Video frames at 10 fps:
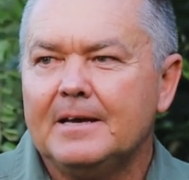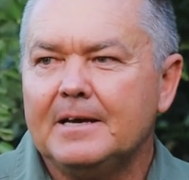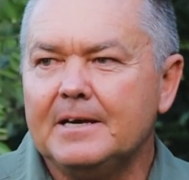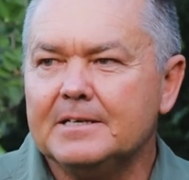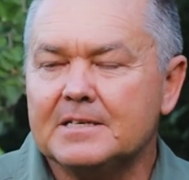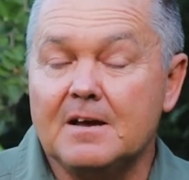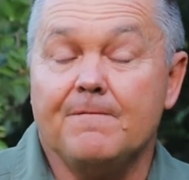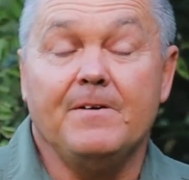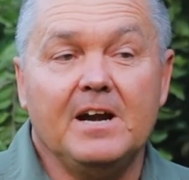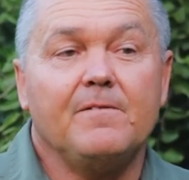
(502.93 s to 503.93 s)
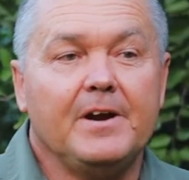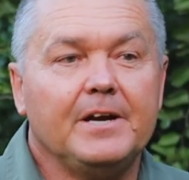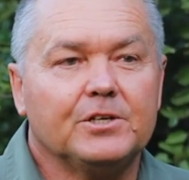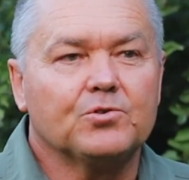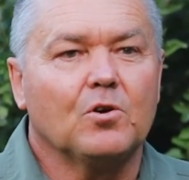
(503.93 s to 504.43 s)
is a very,
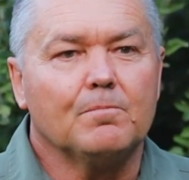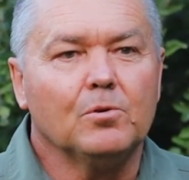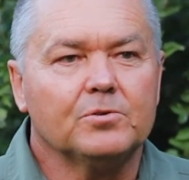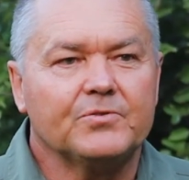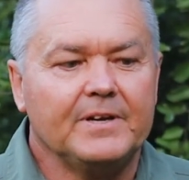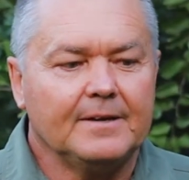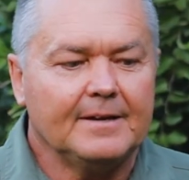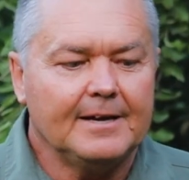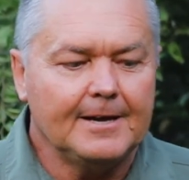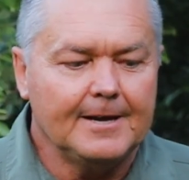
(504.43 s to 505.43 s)
very strong bull string.